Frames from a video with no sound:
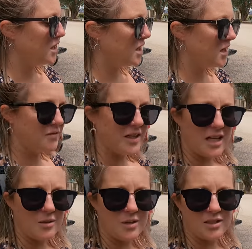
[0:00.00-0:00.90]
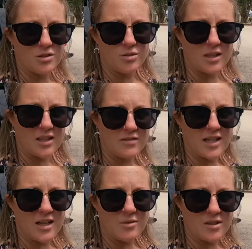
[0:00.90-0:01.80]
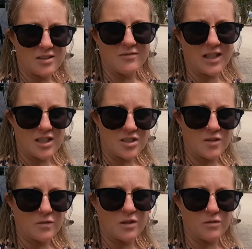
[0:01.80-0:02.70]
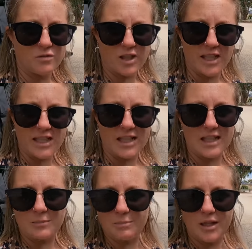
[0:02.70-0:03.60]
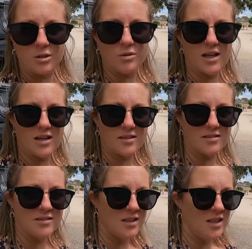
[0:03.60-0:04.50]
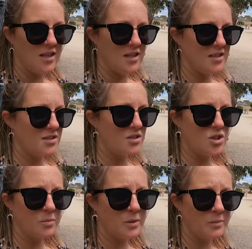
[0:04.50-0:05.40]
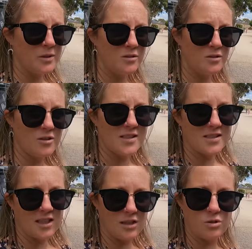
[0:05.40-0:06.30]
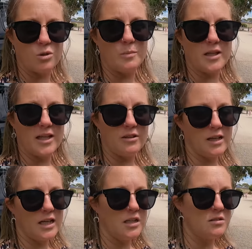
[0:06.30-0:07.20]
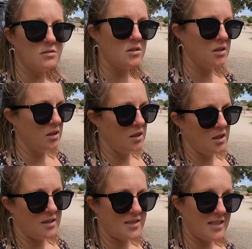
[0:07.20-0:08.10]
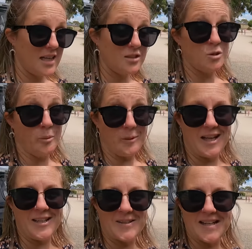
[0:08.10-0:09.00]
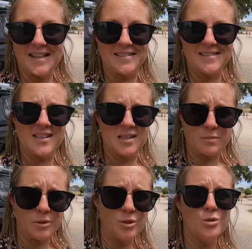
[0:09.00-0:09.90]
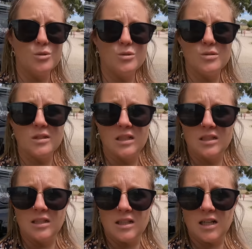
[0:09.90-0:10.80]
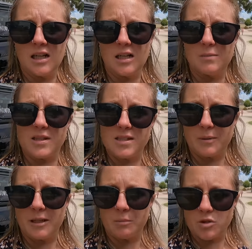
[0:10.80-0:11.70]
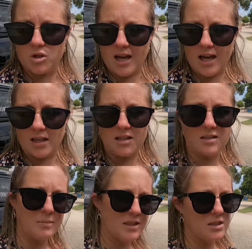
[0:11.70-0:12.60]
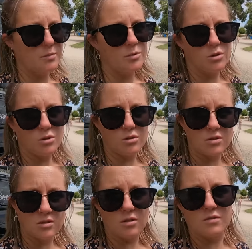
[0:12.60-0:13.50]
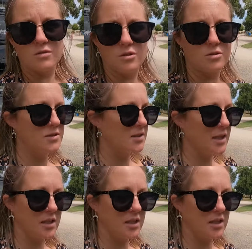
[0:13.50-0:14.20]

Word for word: half an hour, two half an hour vouchers for the free um, pedal carts. There's a jumping pillow, there's an indoor playground, there's an outdoor playground, there's a pool, um, there's a pump track, basketball courts, golf courts,